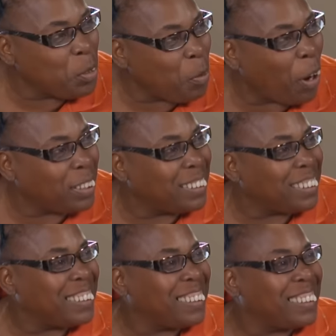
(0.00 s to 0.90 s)
in the
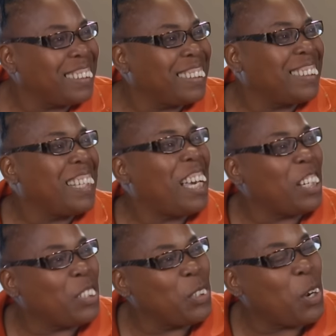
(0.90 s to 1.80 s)
projects. Okay.
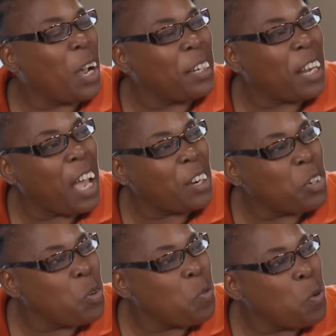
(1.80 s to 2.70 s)
I grew up, I
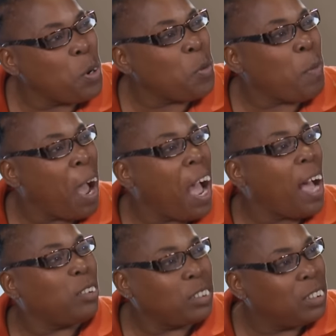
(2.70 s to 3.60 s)
don't want to buy a
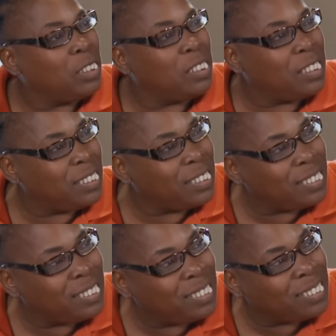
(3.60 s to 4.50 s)
house in a
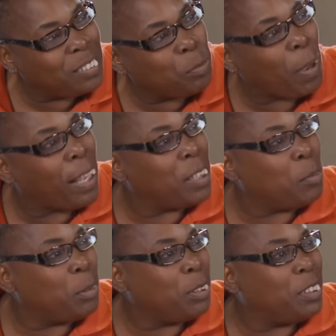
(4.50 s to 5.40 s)
bad
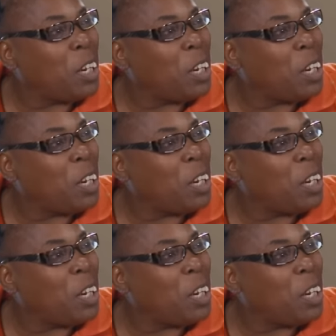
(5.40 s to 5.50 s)
neighborhood.